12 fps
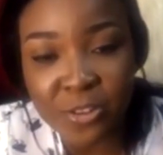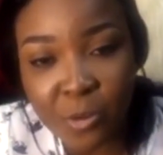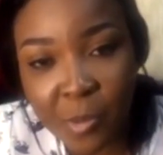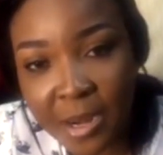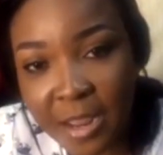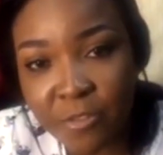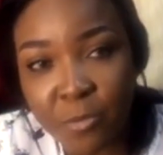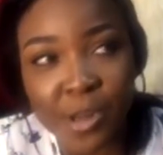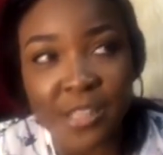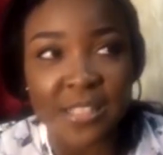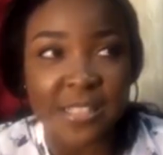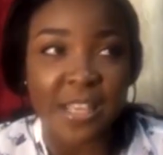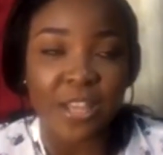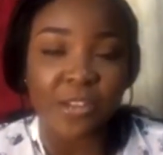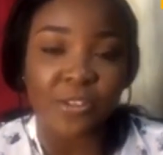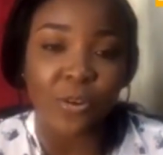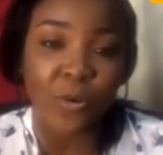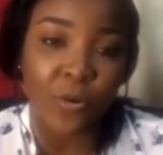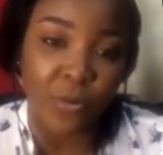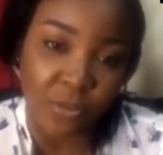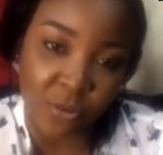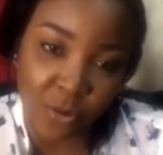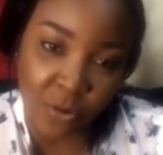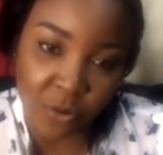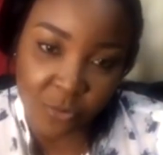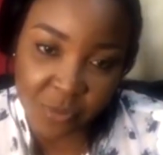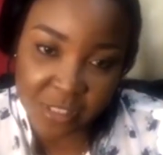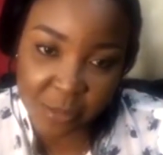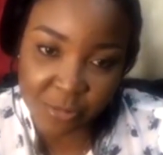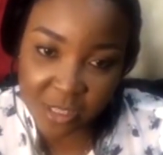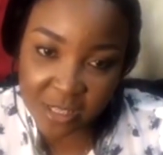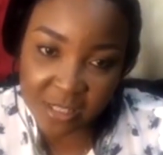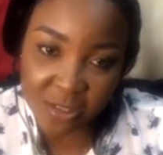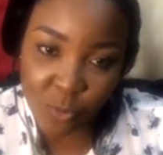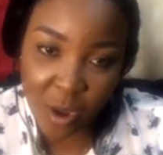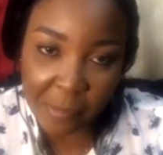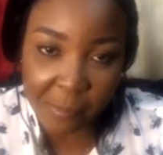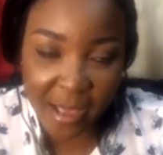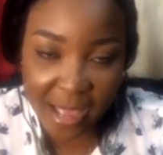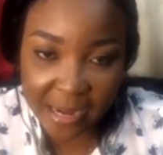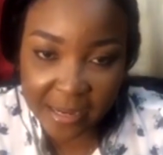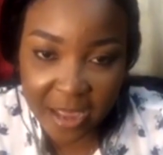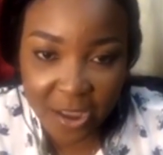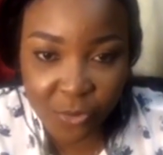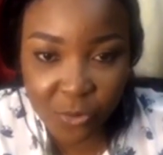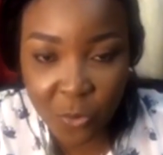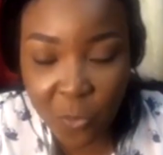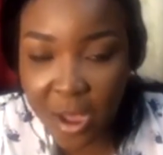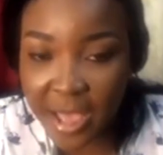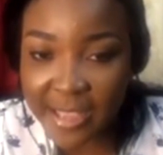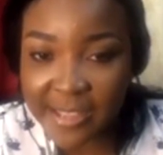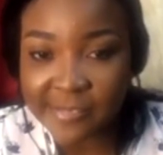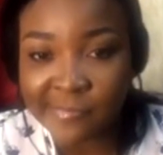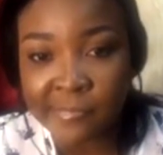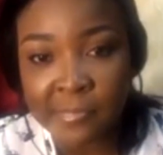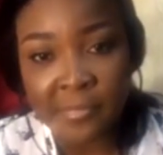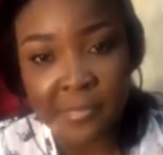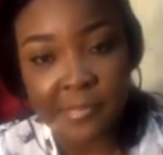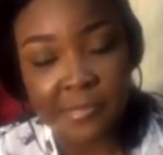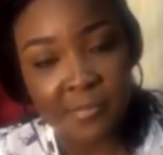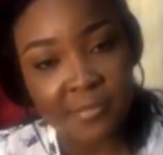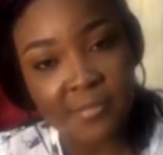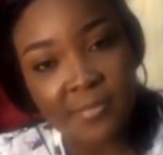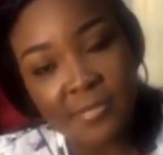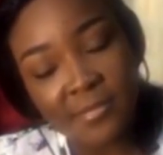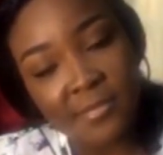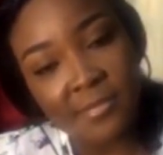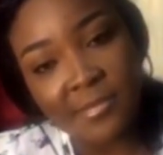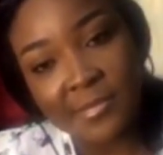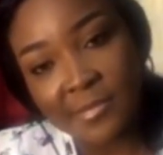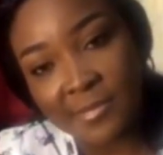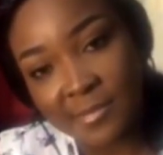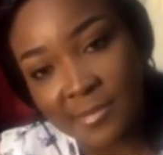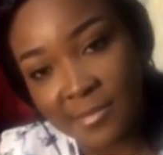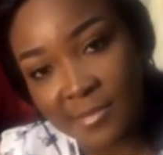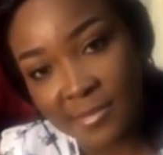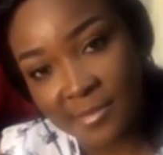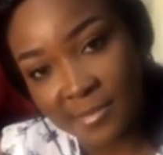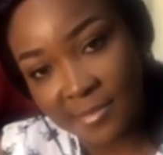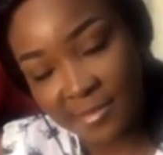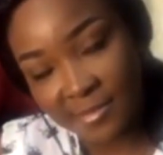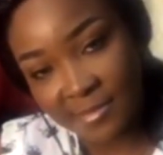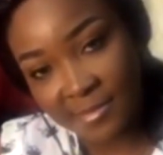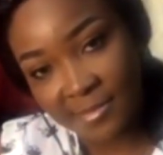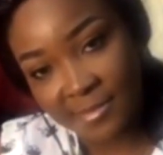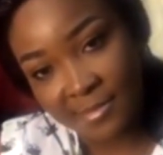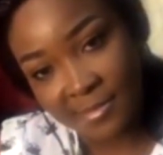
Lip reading: I'm a very clear good video. And I can see you clearly. I can see you clearly and hear you clearly. So maybe their internet is a